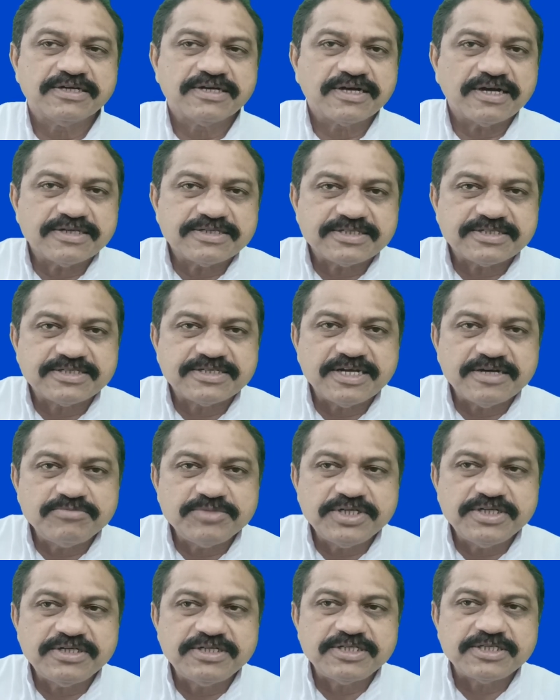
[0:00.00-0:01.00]

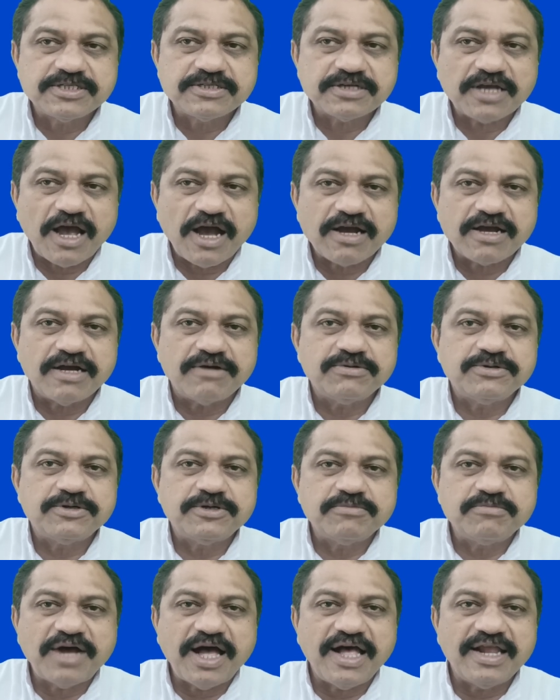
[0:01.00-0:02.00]
customer's
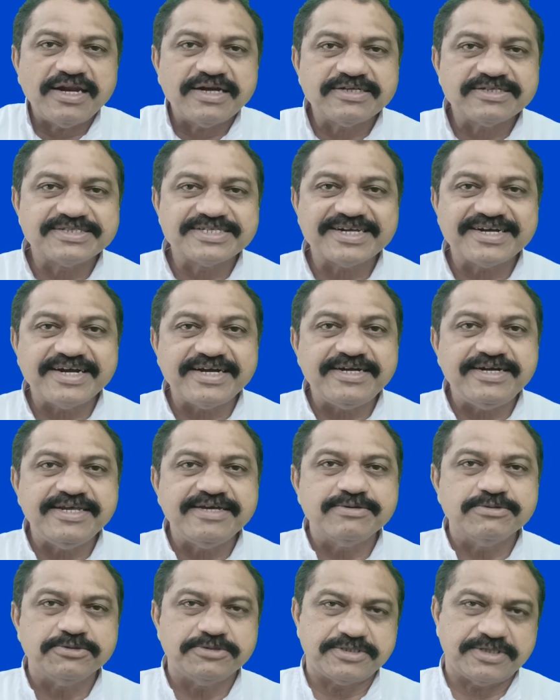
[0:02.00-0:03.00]
account balance
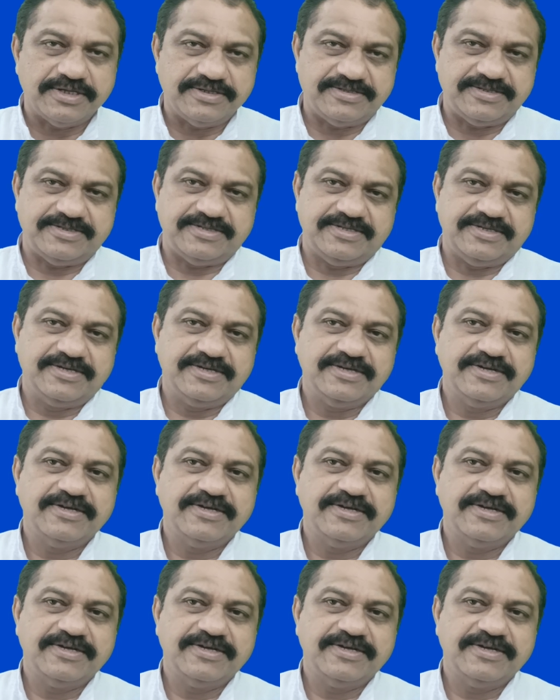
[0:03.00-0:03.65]
reduces.